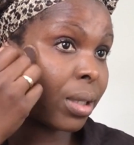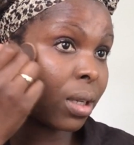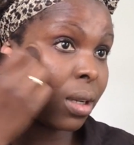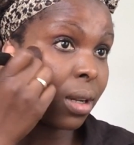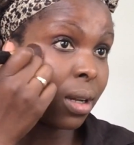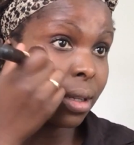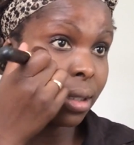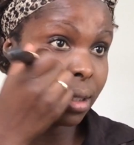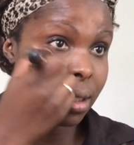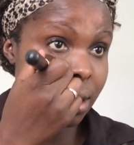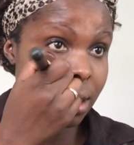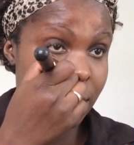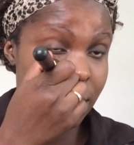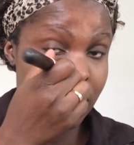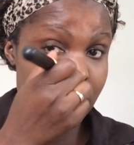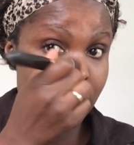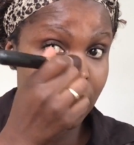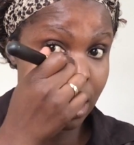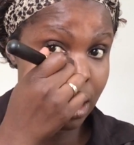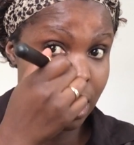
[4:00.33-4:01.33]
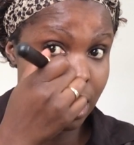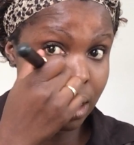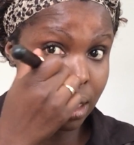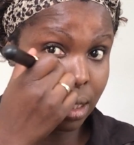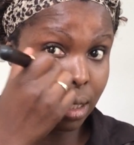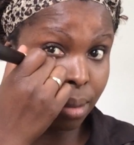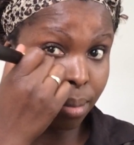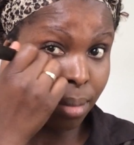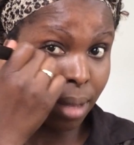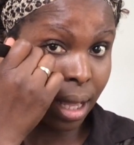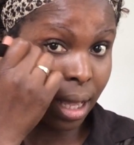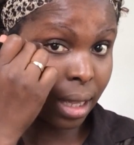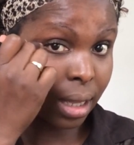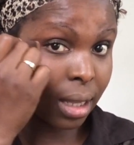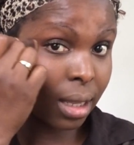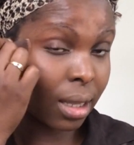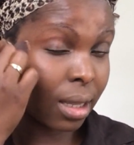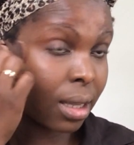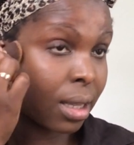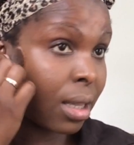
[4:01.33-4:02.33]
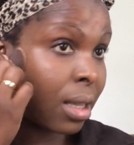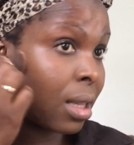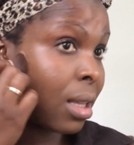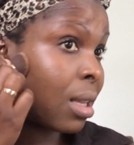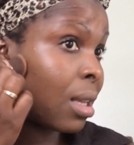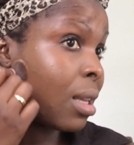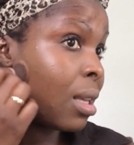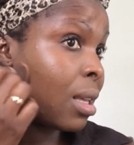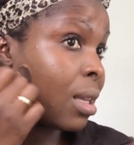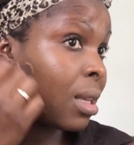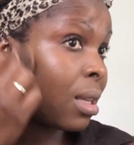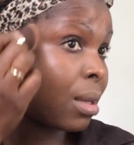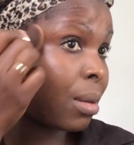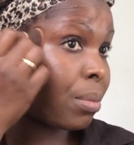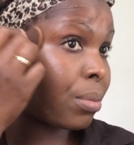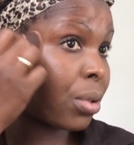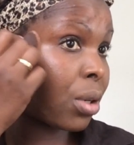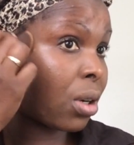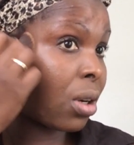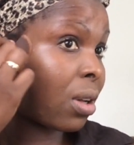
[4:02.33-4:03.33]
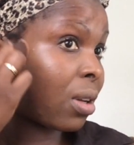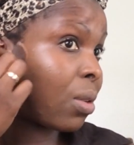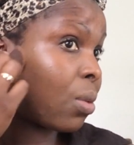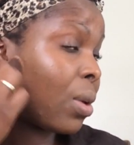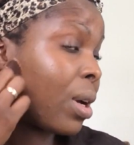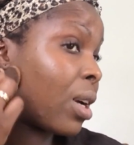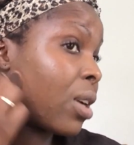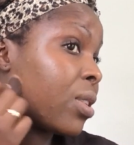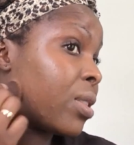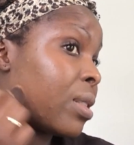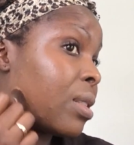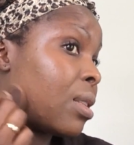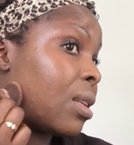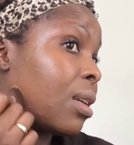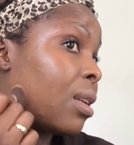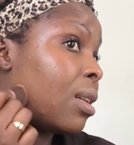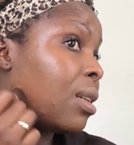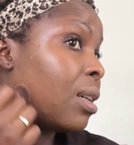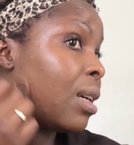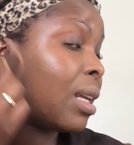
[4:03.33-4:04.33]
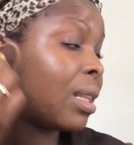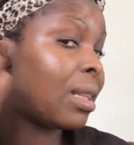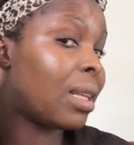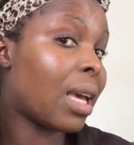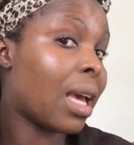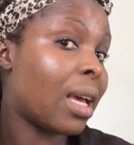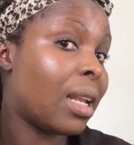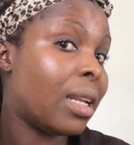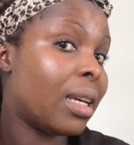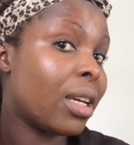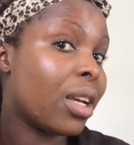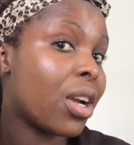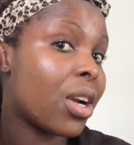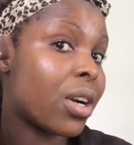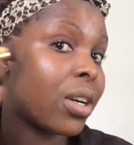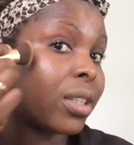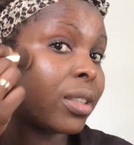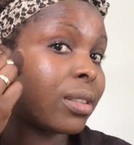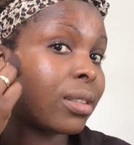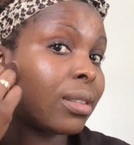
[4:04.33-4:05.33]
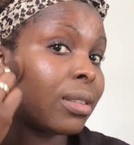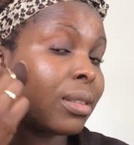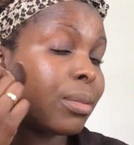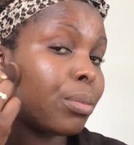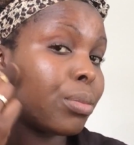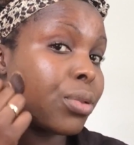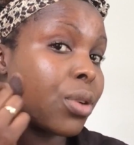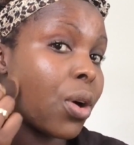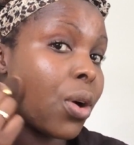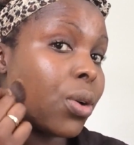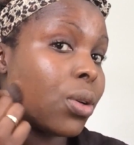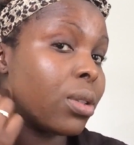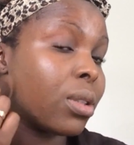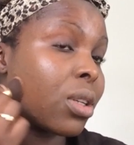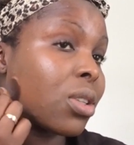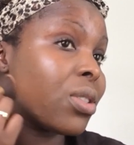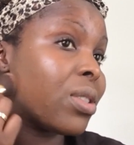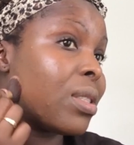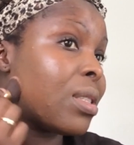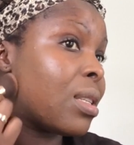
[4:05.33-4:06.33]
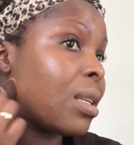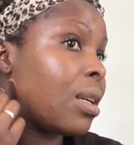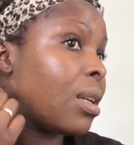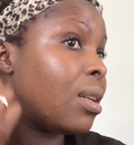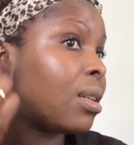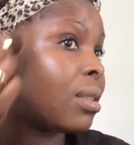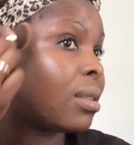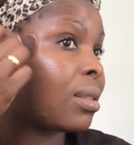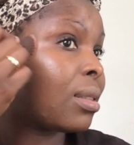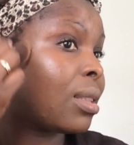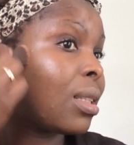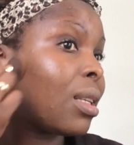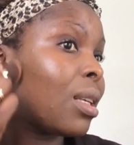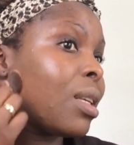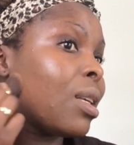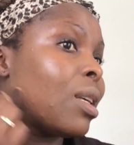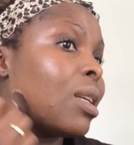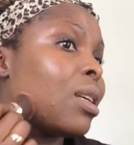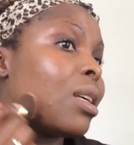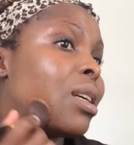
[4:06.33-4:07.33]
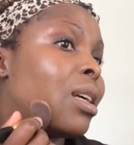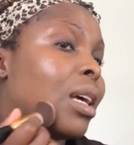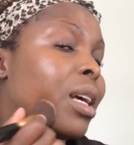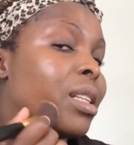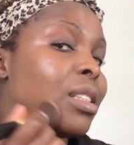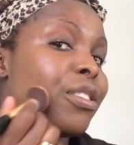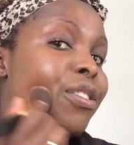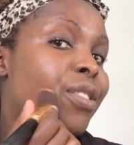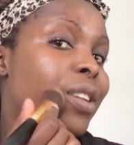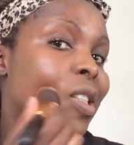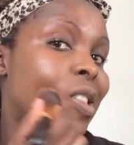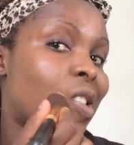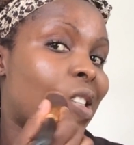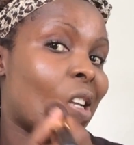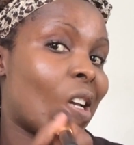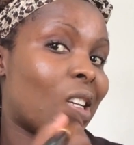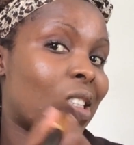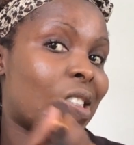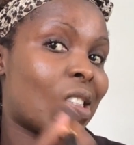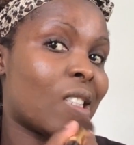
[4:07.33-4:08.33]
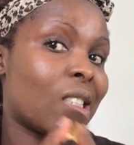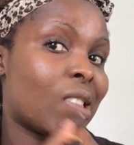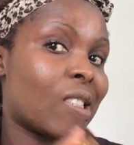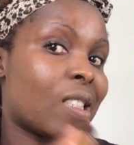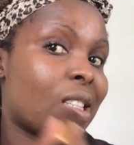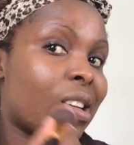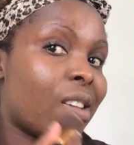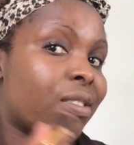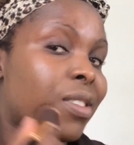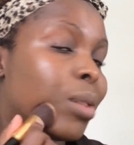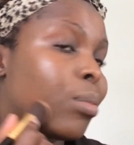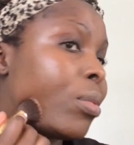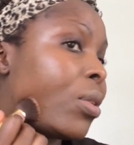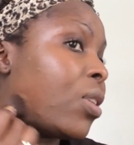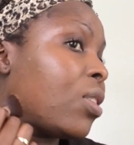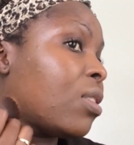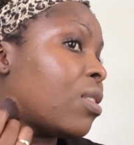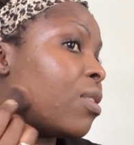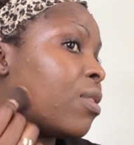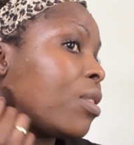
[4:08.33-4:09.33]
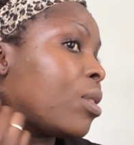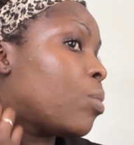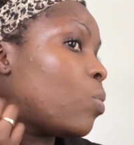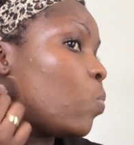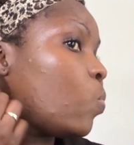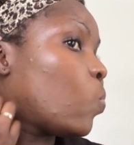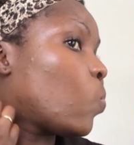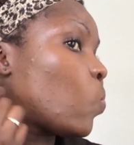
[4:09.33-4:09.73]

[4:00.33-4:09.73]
a lot is the MAC Prolong Wear Concealer and the LA Girl Pro Concealer. It's fantastic stuff, the both of them.